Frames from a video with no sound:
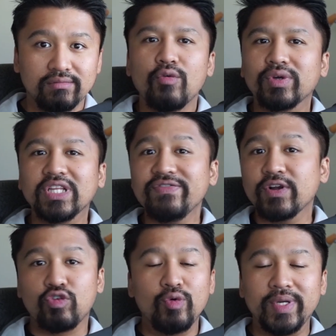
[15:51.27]
When leaving
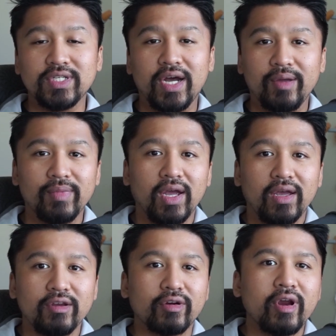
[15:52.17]
Chromie time,
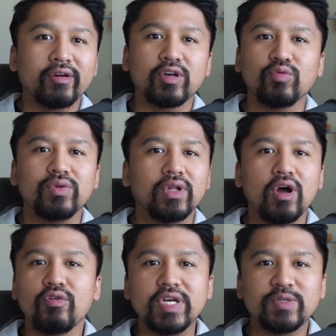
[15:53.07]
your character will
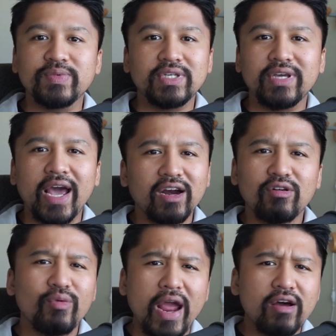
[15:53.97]
always be at
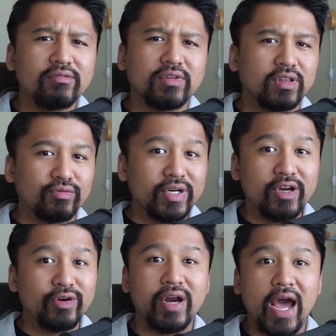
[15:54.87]
around the
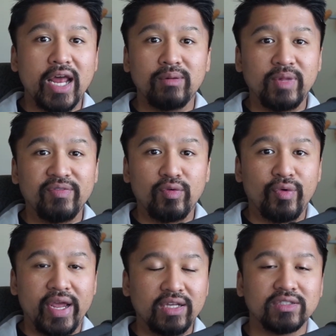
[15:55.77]
300 item level
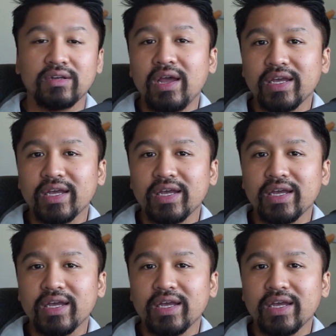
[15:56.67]
range,